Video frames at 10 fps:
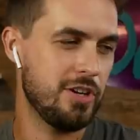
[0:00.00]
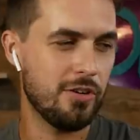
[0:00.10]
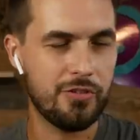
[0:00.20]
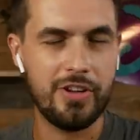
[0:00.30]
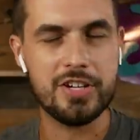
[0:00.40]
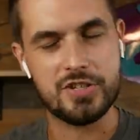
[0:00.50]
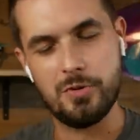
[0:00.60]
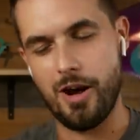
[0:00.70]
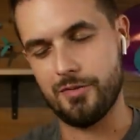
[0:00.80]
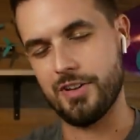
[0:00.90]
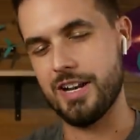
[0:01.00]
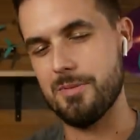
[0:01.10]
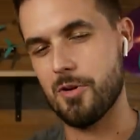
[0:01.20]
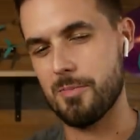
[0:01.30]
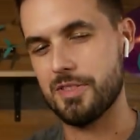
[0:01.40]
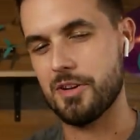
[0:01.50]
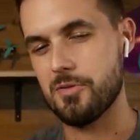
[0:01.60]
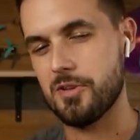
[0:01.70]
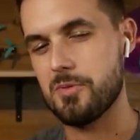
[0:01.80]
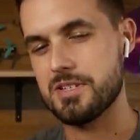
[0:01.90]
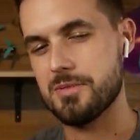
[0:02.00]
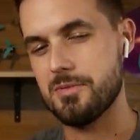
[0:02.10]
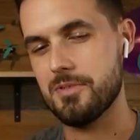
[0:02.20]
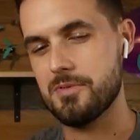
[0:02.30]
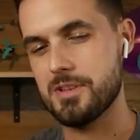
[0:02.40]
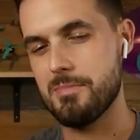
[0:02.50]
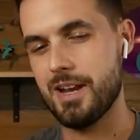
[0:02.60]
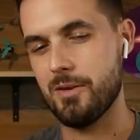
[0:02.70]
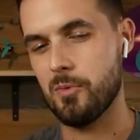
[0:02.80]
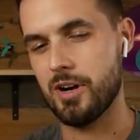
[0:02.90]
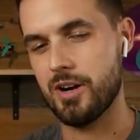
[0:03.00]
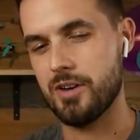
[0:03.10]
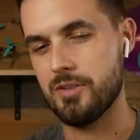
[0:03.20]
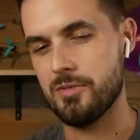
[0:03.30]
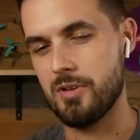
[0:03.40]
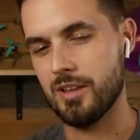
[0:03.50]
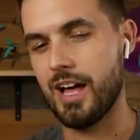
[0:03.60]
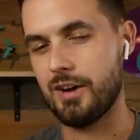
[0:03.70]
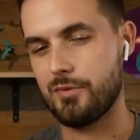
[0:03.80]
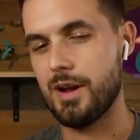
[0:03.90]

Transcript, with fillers: You don't see it too often anymore, but there, no. there was a there was a minute where a lot of mm-hmm.